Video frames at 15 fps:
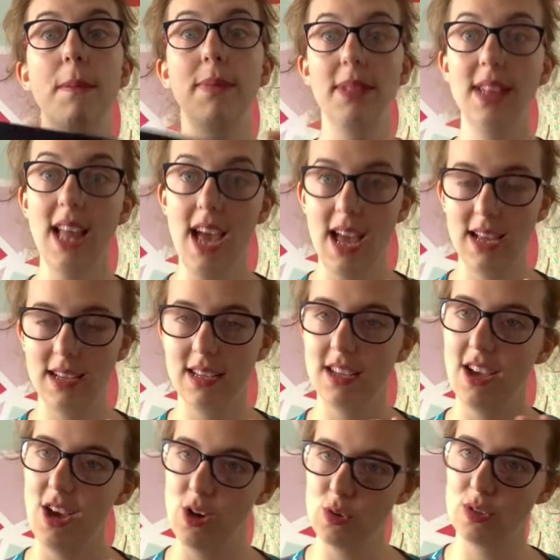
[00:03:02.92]
black
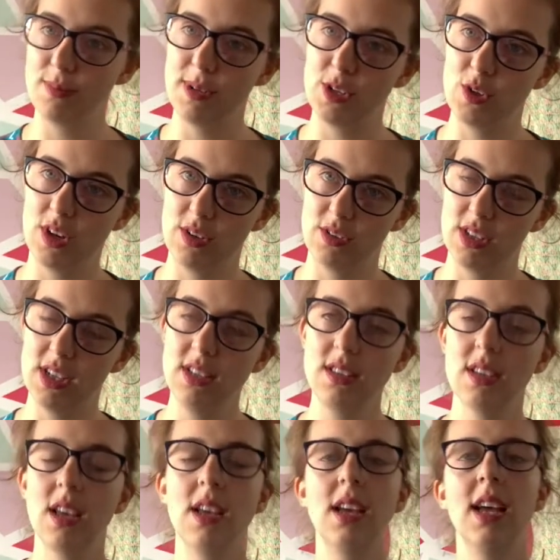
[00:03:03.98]
ultimate trousers,
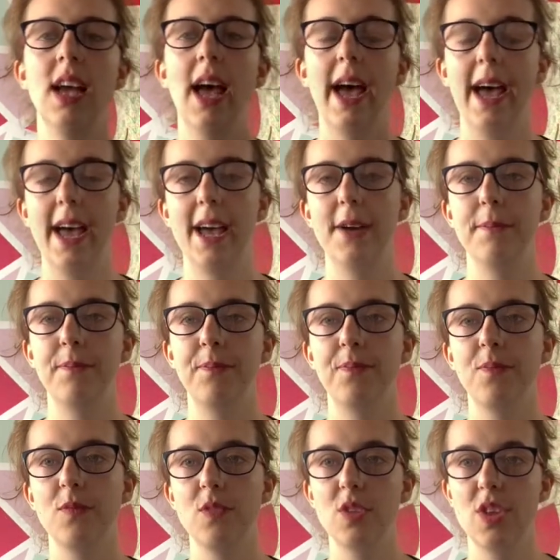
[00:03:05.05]

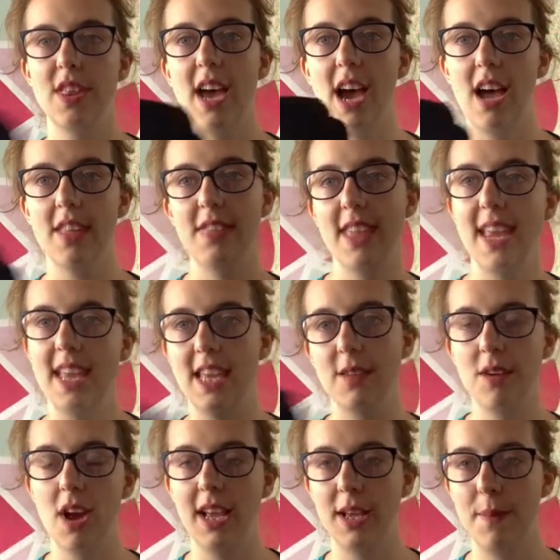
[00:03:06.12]
so that
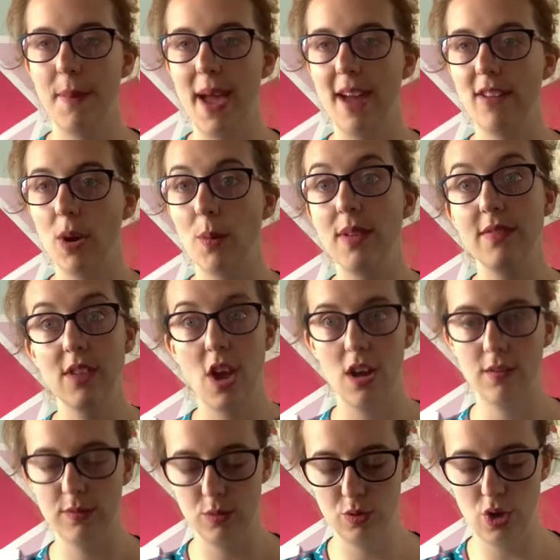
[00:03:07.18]
I can pair it with
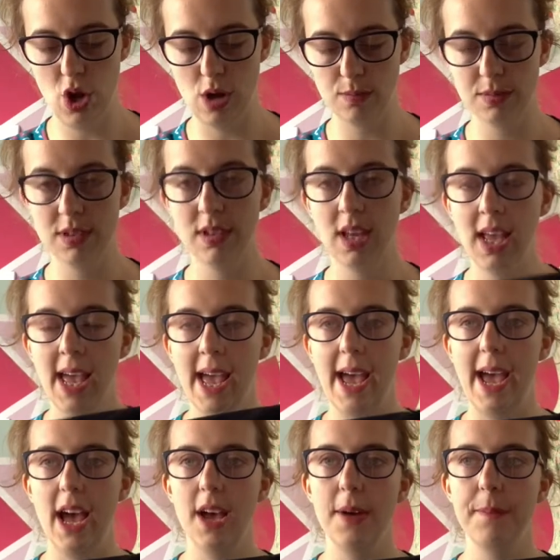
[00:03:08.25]
colourful tops.
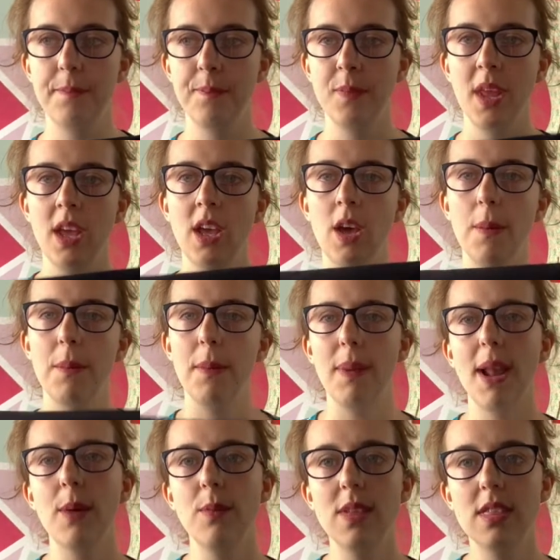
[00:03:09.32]
My
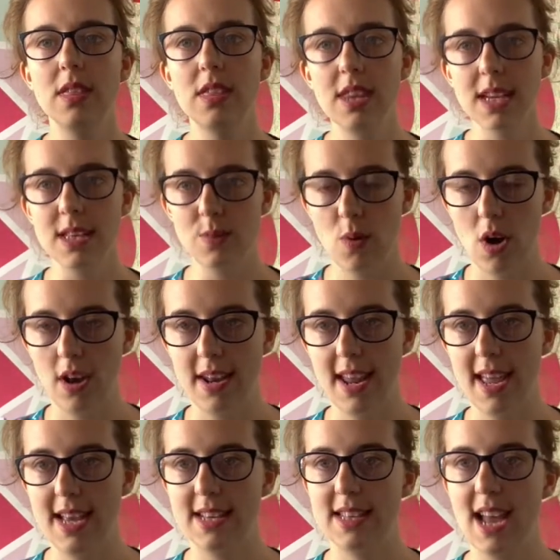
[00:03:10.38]
plan with this one
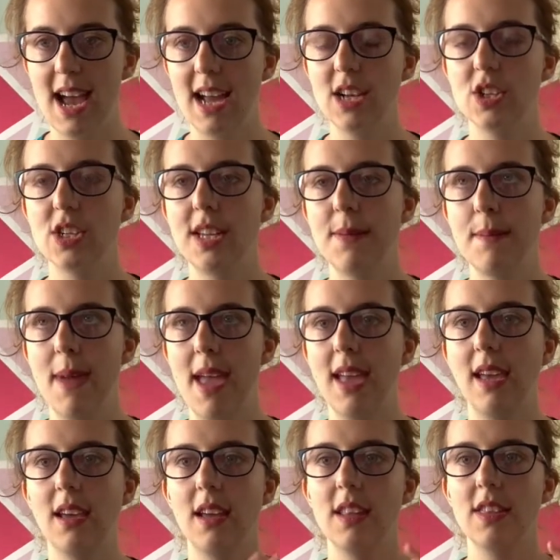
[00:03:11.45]
is to actually
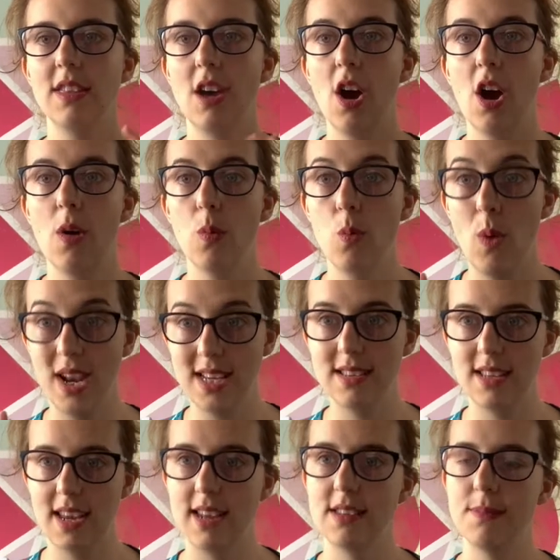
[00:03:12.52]
make the
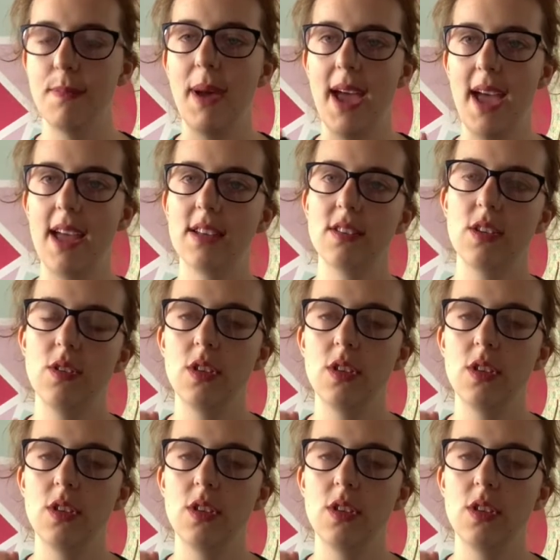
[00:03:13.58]
waisted pair. So